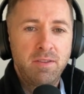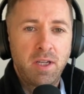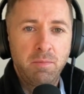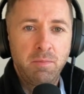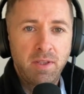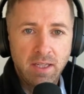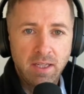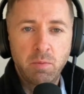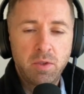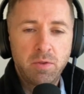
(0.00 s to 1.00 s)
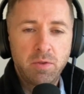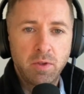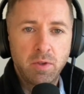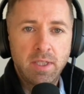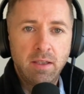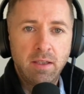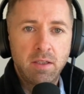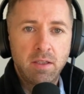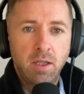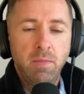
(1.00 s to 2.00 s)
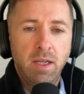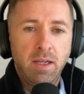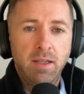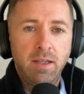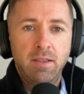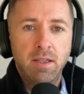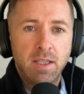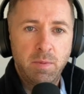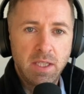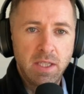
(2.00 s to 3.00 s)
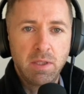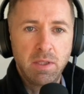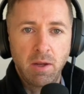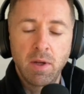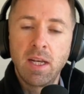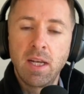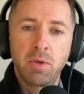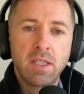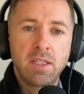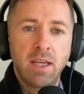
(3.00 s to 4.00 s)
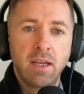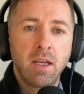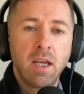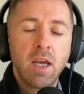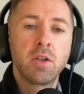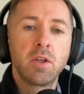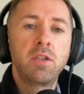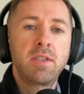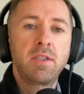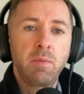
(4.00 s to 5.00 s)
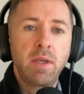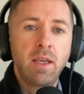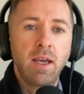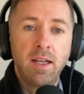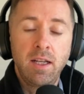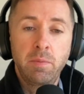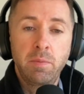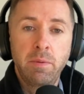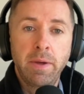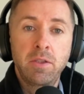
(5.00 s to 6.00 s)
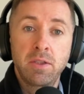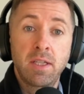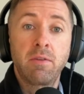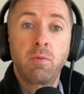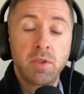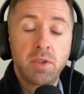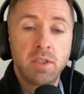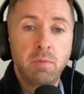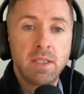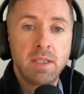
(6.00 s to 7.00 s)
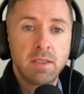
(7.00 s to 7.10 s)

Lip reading: Tom, thanks so much for taking the time to speak to me today. Really appreciate it. Could you tell me a little bit about yourself and what you do, please?